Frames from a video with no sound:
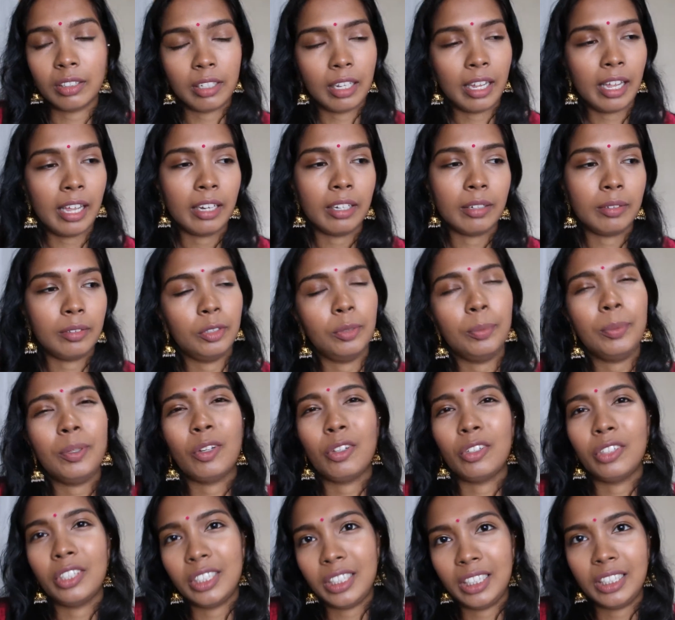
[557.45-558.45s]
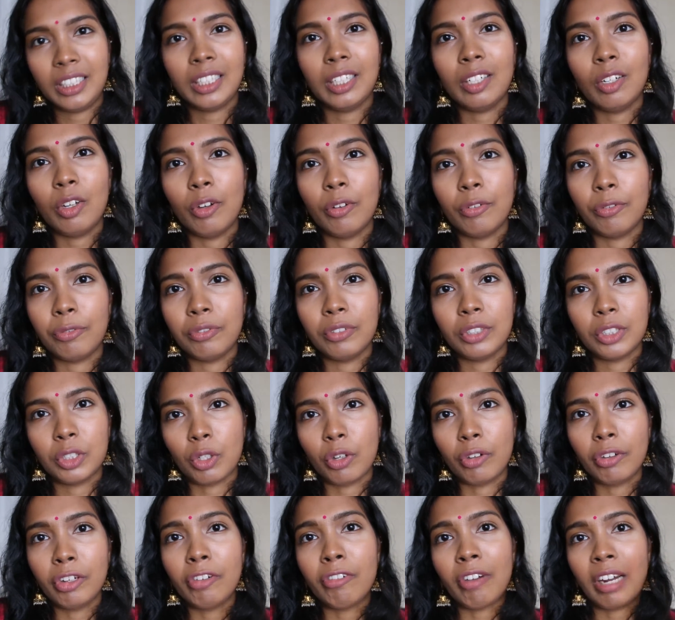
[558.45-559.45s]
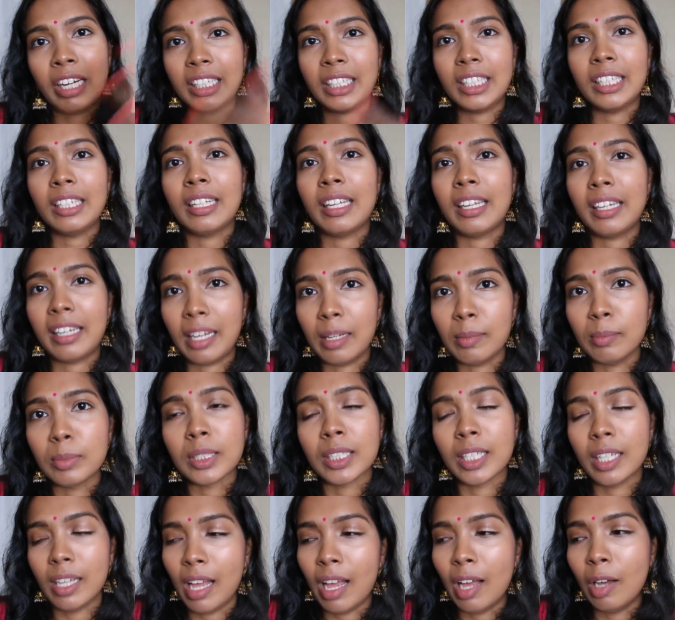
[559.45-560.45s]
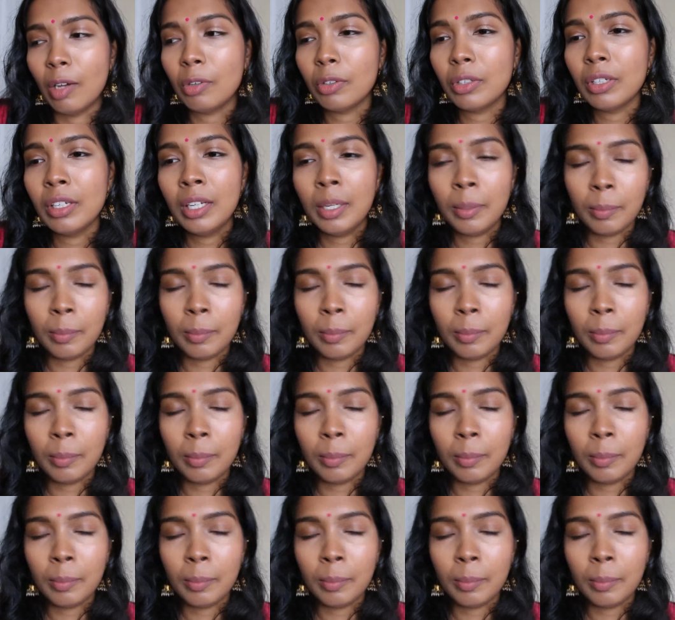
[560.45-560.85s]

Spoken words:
and to be honest, it's a lot of story writing that helps her out,